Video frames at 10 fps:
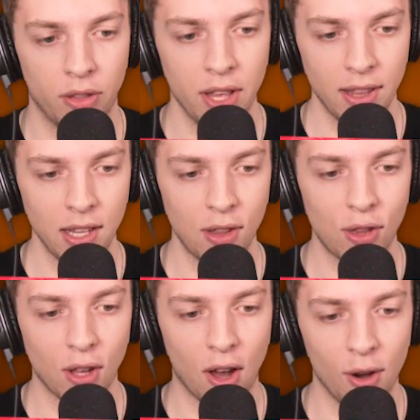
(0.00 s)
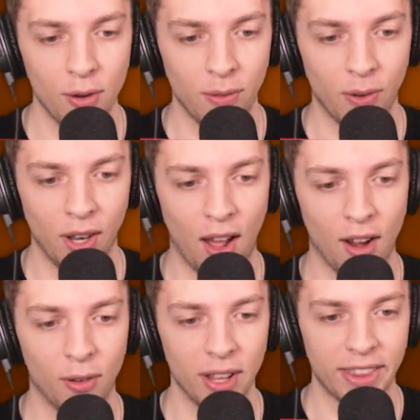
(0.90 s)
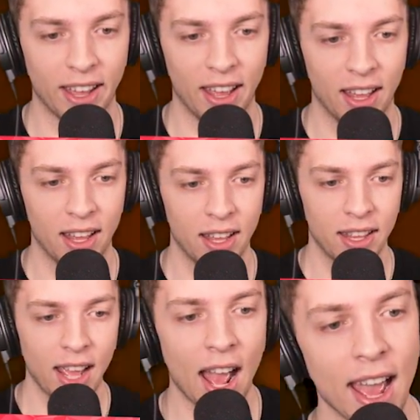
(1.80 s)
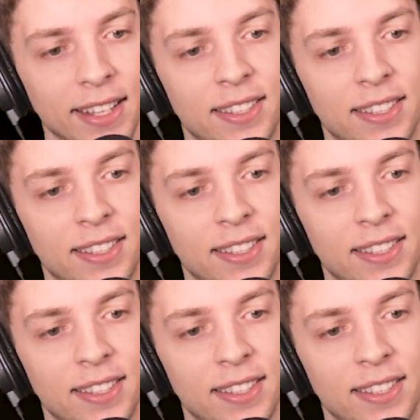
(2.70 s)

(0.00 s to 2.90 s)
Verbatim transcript: This is so long. What Let's the? hope the torch yes!